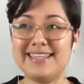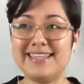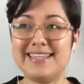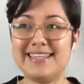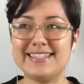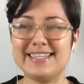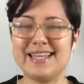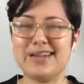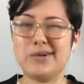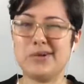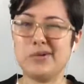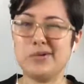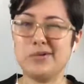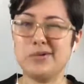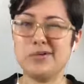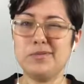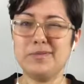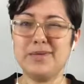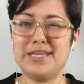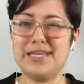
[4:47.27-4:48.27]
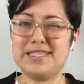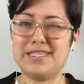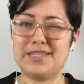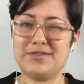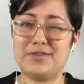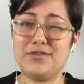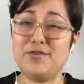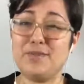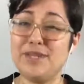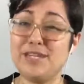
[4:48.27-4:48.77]
it's kind of cool because if
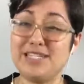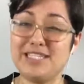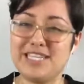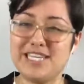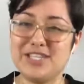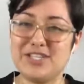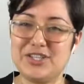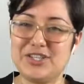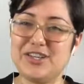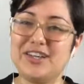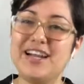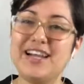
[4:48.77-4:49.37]
you've been a teacher,